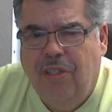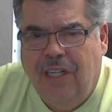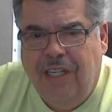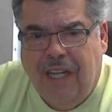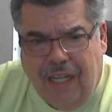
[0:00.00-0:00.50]

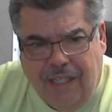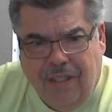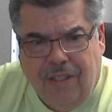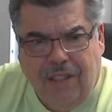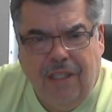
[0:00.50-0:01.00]

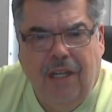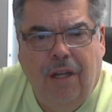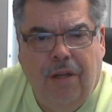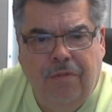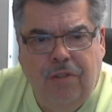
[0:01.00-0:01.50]
denial
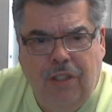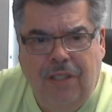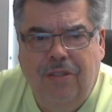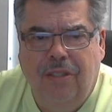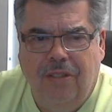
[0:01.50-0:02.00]
of
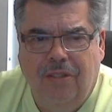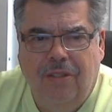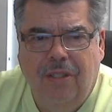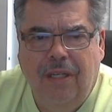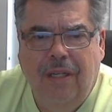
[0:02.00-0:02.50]
Jesus.